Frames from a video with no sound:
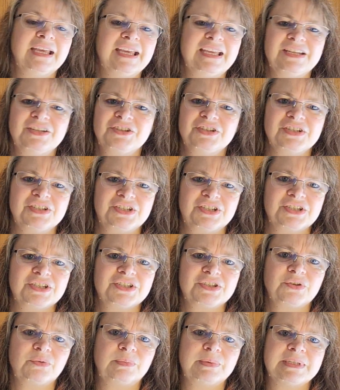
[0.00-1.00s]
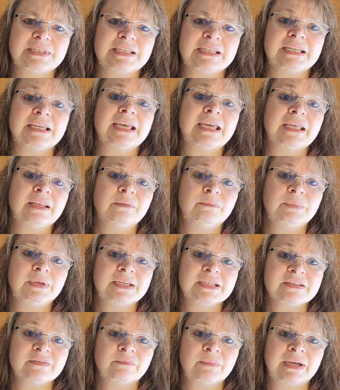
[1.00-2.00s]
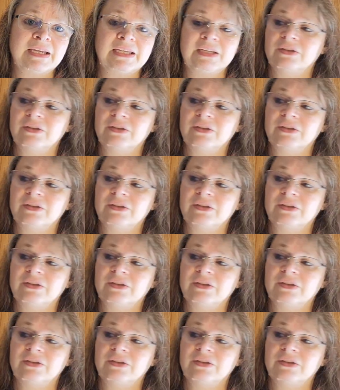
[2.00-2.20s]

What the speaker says: And she's just so busy. And because of my